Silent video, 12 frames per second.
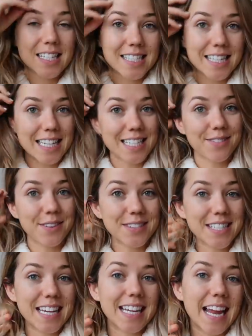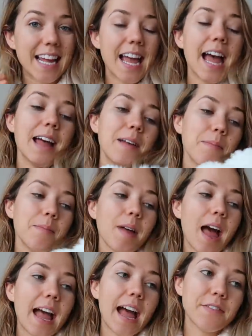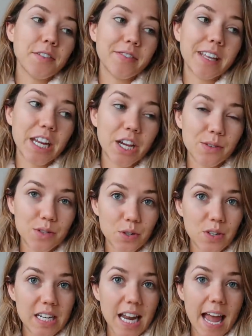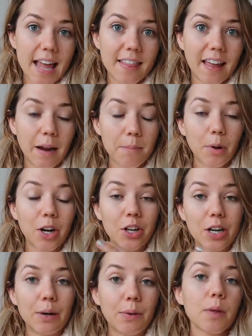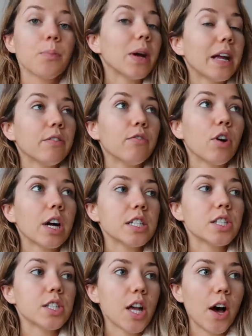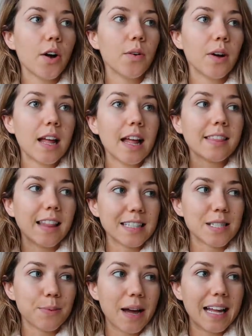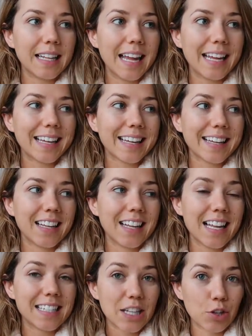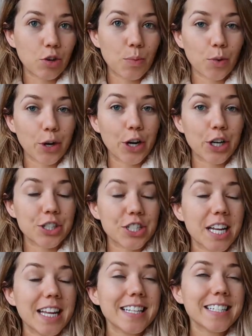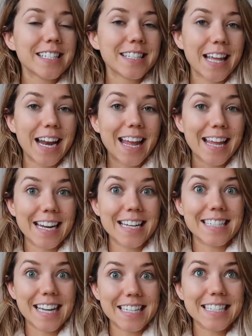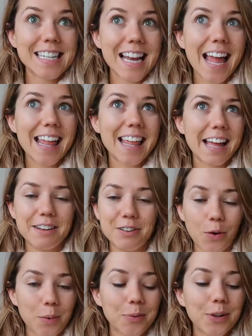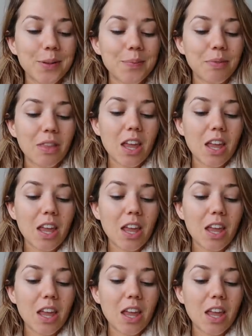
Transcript: 6.15 a.m. I have a video due today that I'm partnering with a brand for, so that's why like it's a little more urgent that I get it done today than normal.